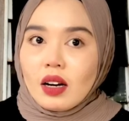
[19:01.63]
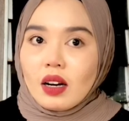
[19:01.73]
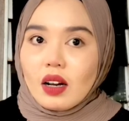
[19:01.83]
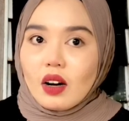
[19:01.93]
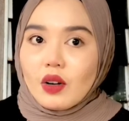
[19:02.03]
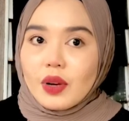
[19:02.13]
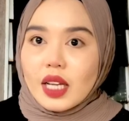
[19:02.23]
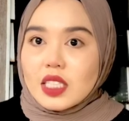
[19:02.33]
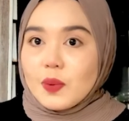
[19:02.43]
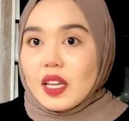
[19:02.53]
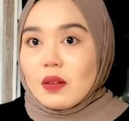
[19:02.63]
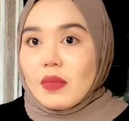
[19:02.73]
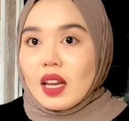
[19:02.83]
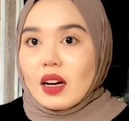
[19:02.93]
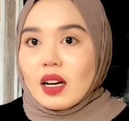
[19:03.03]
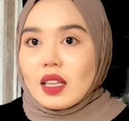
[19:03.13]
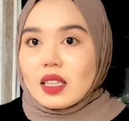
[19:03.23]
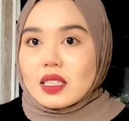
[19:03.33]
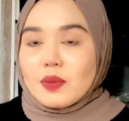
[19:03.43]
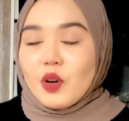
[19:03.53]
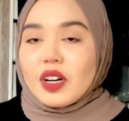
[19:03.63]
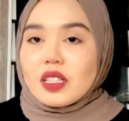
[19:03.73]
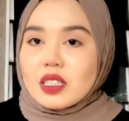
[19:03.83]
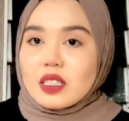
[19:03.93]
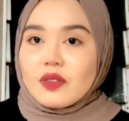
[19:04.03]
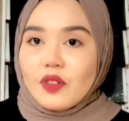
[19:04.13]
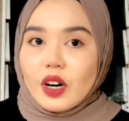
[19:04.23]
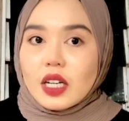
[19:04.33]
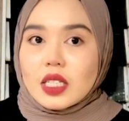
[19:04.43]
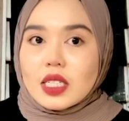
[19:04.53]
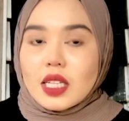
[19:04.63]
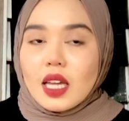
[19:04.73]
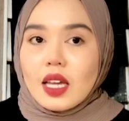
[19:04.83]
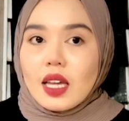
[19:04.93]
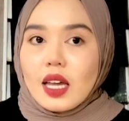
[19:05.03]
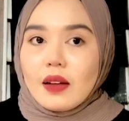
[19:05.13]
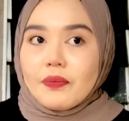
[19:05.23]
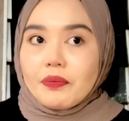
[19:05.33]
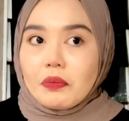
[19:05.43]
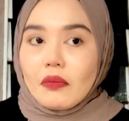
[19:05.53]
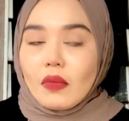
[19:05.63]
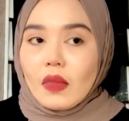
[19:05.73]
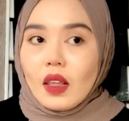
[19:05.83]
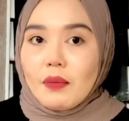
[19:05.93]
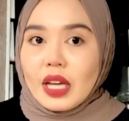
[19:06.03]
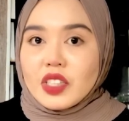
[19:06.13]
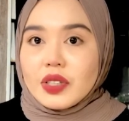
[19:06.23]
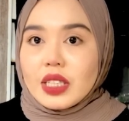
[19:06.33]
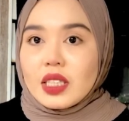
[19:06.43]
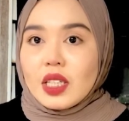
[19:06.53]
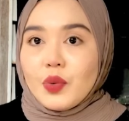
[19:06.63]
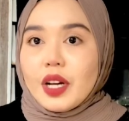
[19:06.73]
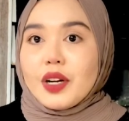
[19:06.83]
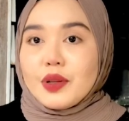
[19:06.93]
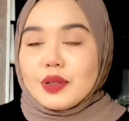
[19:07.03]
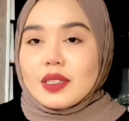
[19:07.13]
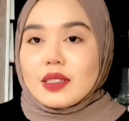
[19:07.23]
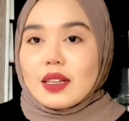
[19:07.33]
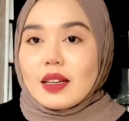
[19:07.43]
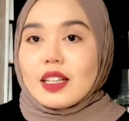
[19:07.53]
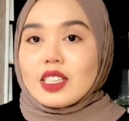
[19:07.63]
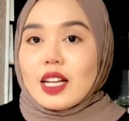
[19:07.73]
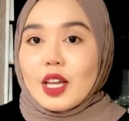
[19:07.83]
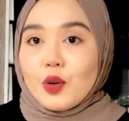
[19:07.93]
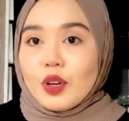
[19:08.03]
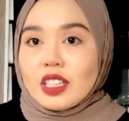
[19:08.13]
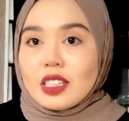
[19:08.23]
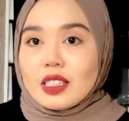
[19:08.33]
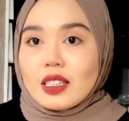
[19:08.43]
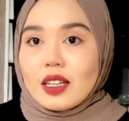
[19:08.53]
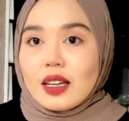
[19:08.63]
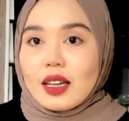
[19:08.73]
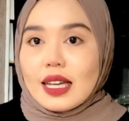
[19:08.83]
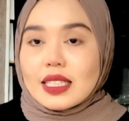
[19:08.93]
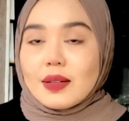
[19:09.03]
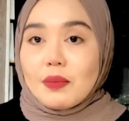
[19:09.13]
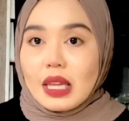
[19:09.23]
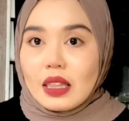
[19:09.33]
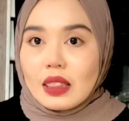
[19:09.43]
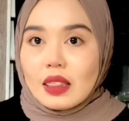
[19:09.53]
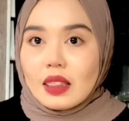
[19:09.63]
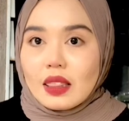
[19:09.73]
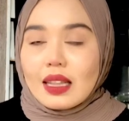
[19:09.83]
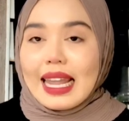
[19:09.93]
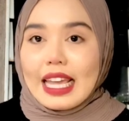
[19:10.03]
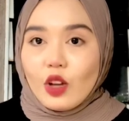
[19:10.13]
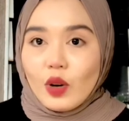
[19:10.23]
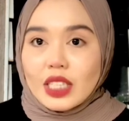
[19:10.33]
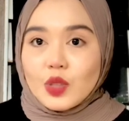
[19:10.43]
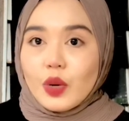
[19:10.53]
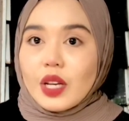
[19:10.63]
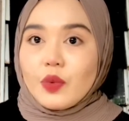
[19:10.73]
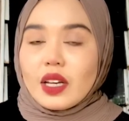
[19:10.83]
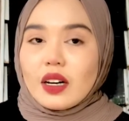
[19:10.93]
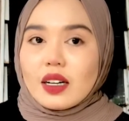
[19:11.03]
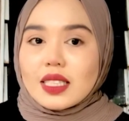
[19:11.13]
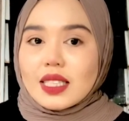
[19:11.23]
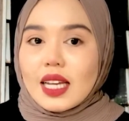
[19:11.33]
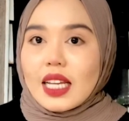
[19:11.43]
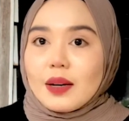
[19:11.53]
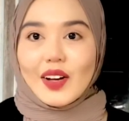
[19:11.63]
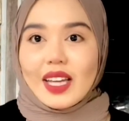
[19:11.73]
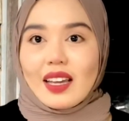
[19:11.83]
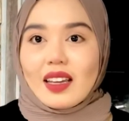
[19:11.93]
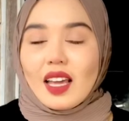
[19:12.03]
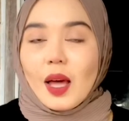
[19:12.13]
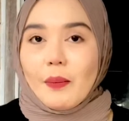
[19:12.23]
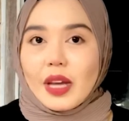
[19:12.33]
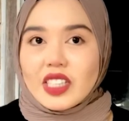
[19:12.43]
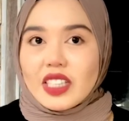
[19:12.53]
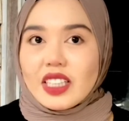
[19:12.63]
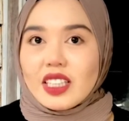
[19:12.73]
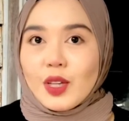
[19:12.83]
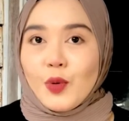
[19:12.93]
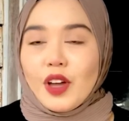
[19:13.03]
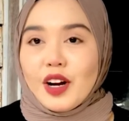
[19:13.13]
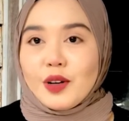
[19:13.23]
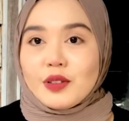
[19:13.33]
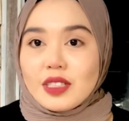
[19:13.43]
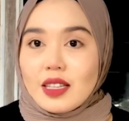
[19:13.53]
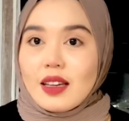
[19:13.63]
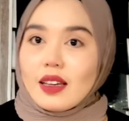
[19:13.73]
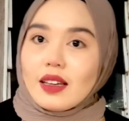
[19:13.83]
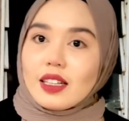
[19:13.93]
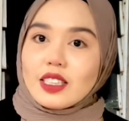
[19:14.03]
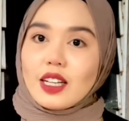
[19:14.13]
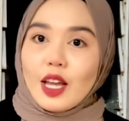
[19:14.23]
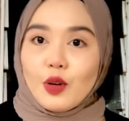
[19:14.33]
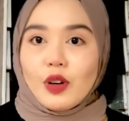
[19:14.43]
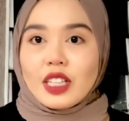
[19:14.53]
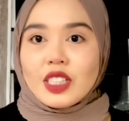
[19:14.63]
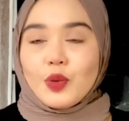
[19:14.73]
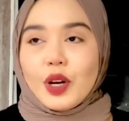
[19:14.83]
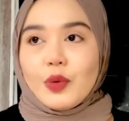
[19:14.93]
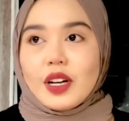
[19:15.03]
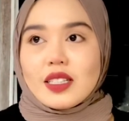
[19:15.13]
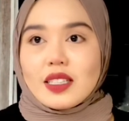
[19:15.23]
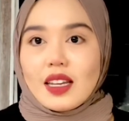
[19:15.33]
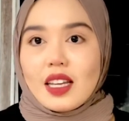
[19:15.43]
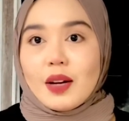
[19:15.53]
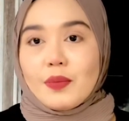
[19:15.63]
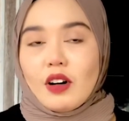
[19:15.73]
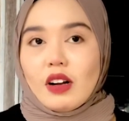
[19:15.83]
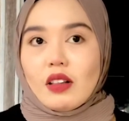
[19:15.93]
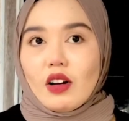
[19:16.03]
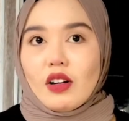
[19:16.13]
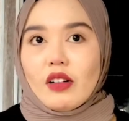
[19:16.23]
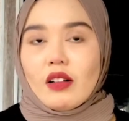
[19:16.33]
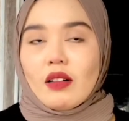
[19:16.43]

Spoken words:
or we can speak in Mandarin, it is a bonus for us. Majority we are use English language as a main language when we are study. Okay, majority we are using English language when we are study abroad or